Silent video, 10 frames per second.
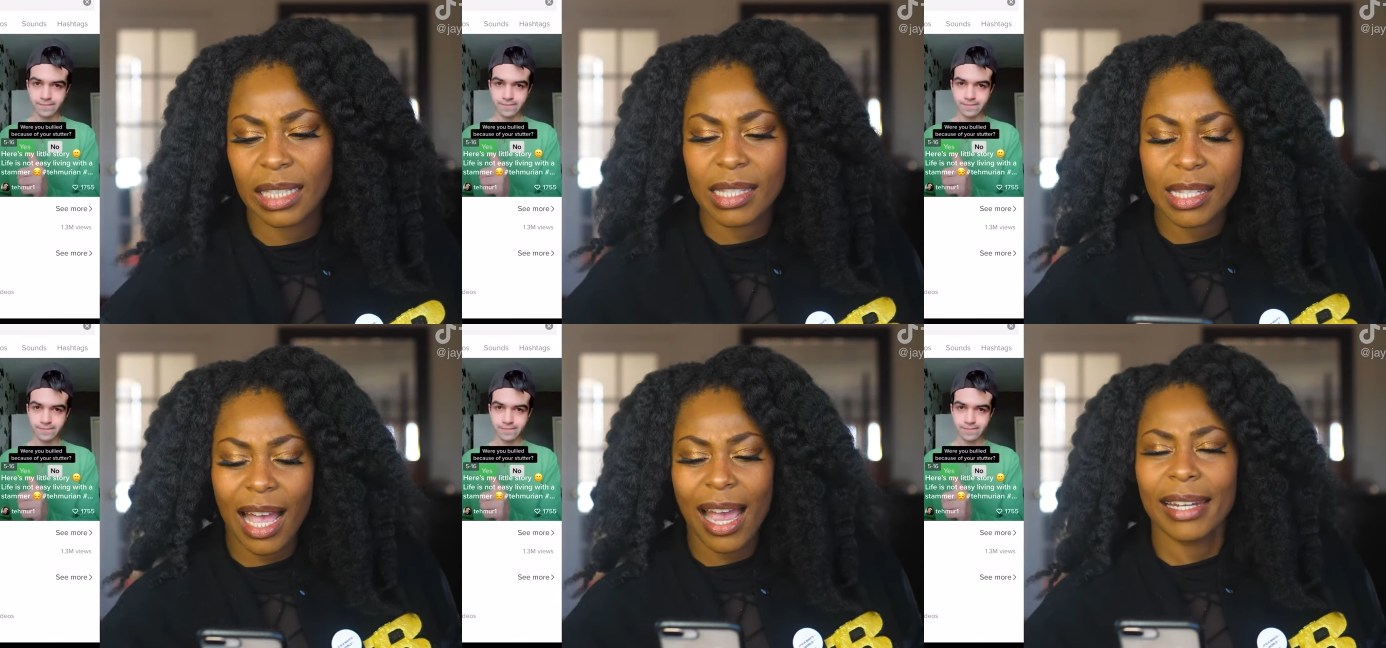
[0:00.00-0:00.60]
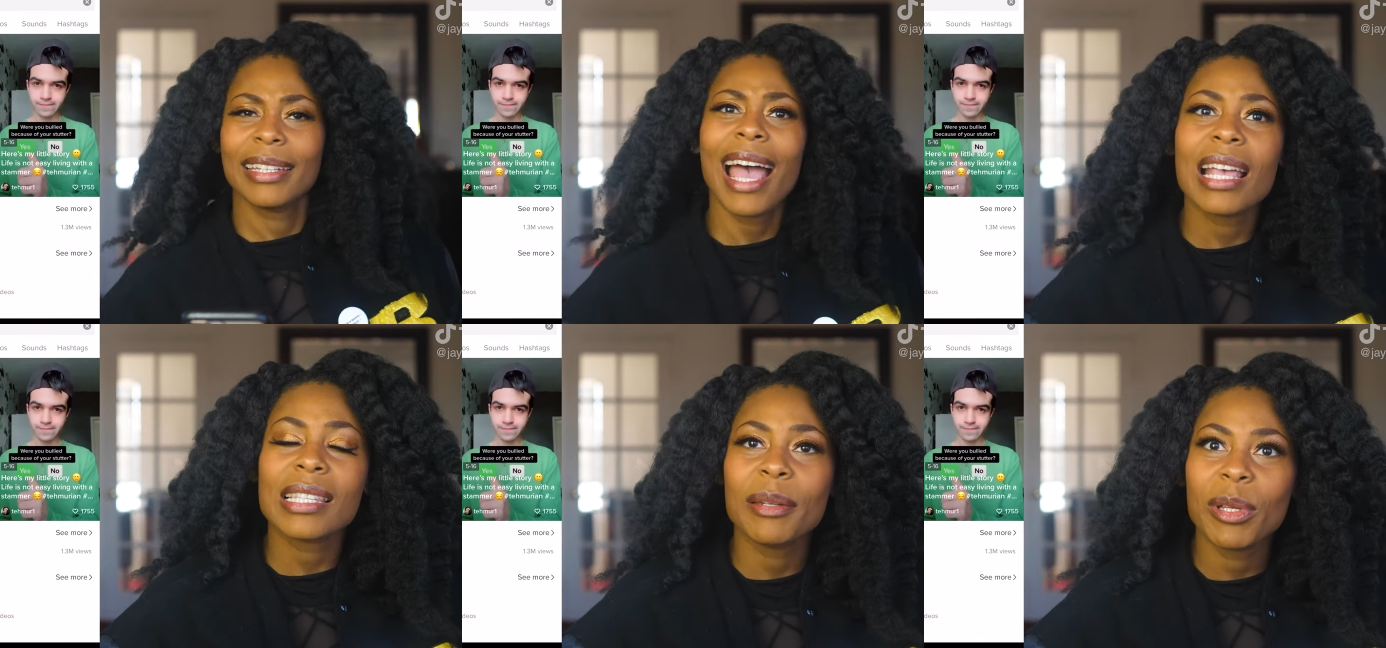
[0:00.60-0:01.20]
Speaker 1: inside.
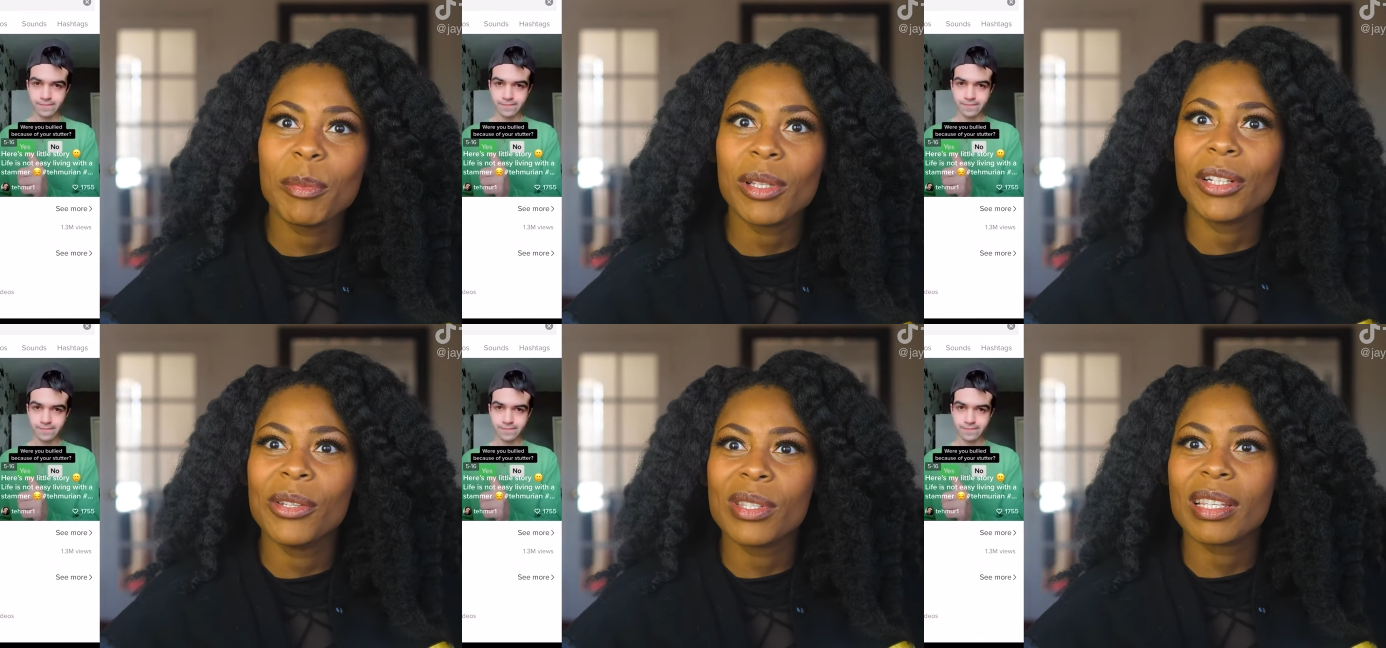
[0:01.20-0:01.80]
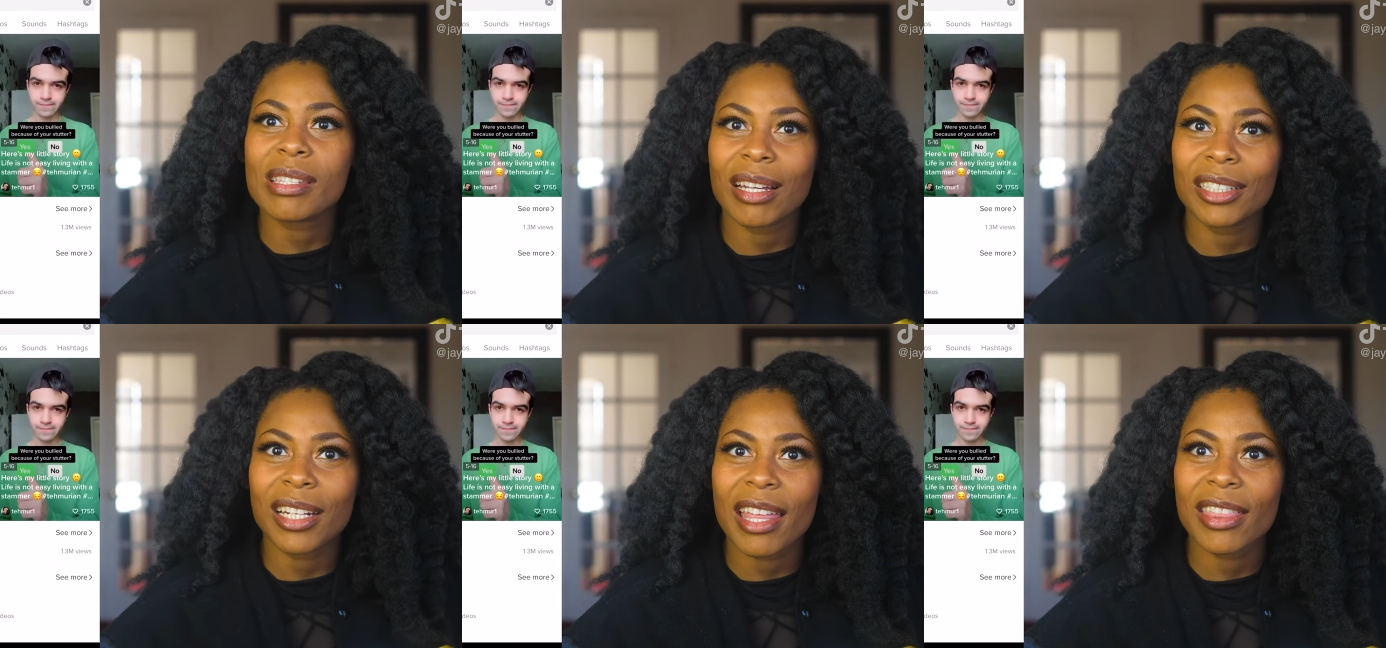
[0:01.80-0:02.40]
Yes, and people are using
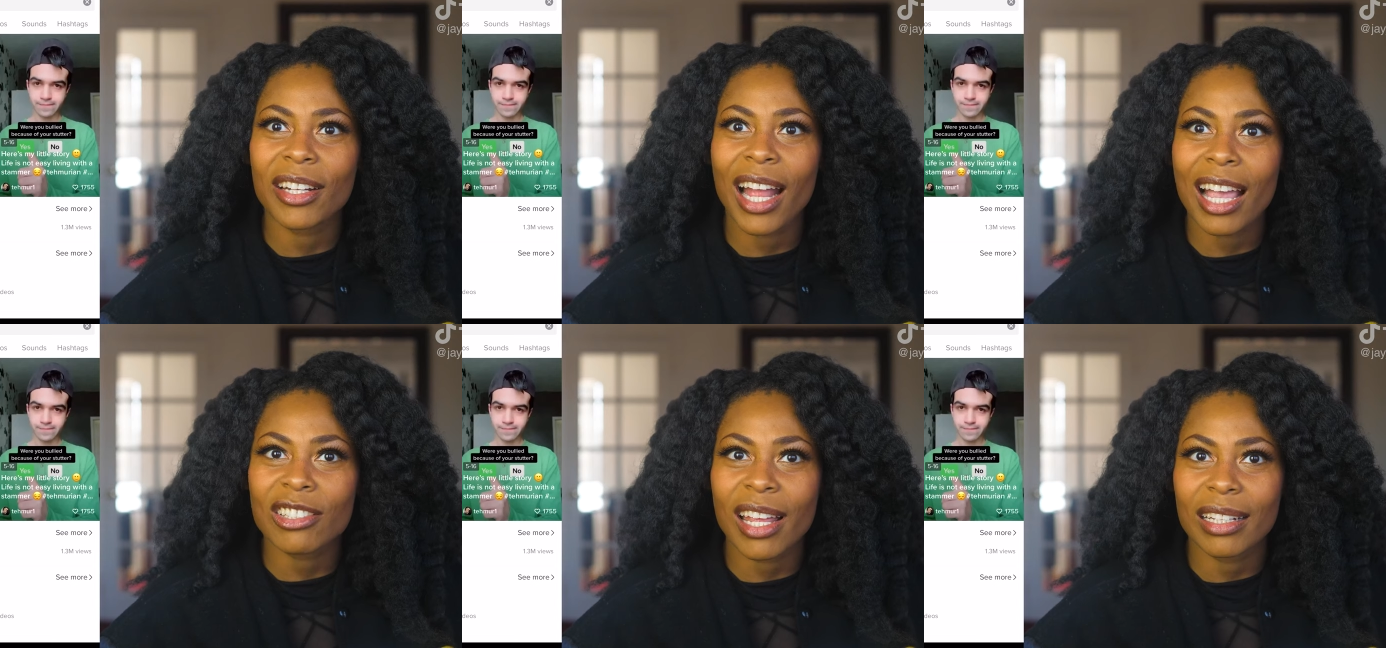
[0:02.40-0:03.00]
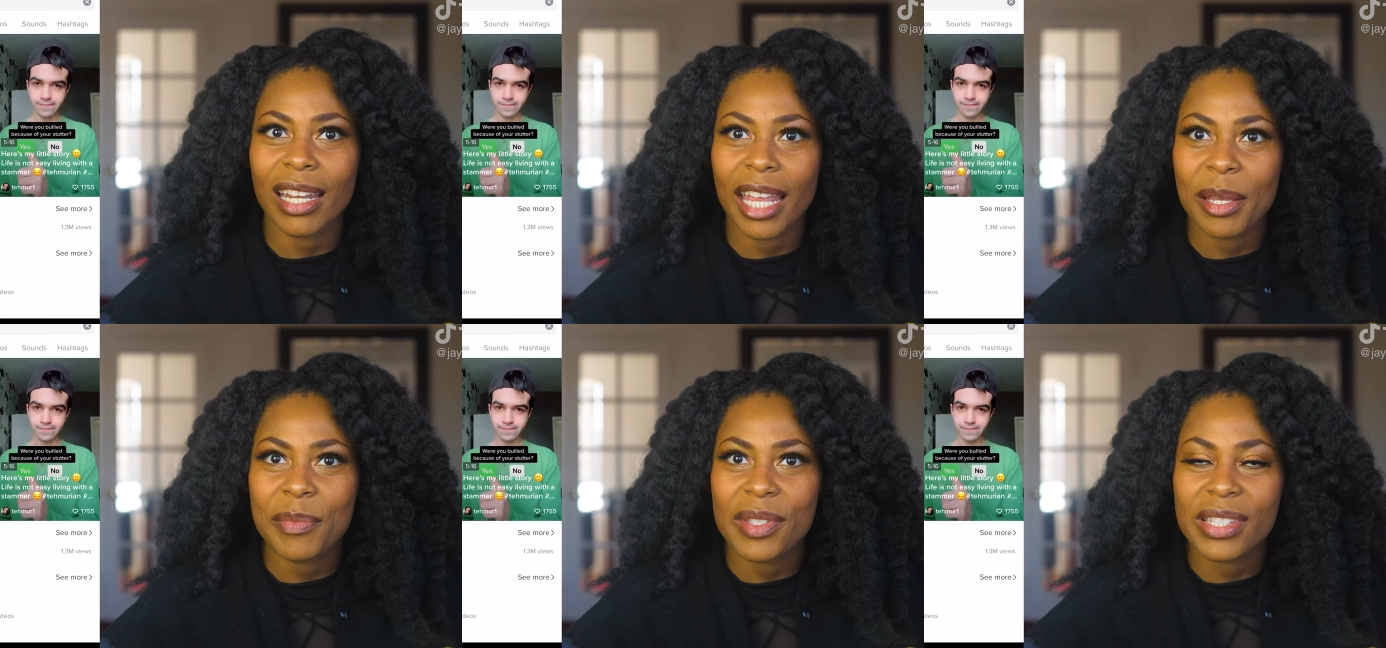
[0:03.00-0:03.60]
stutter in their hashtag
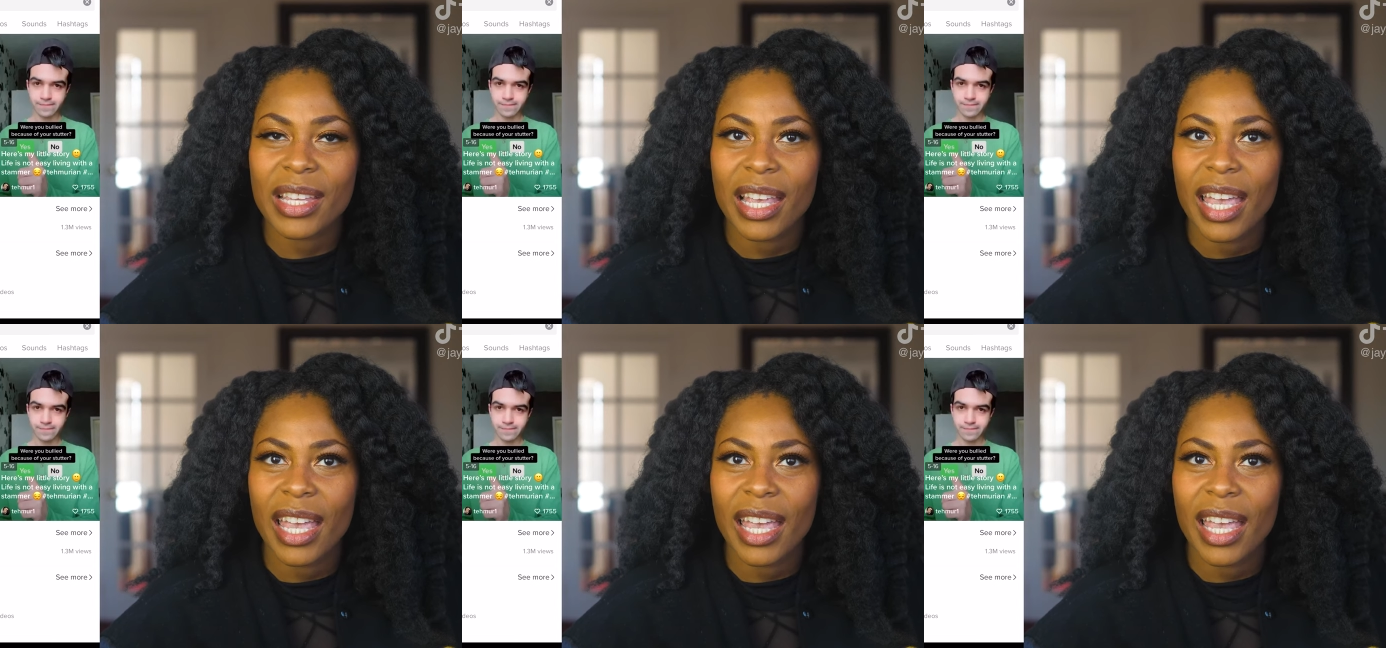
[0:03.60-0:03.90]
names,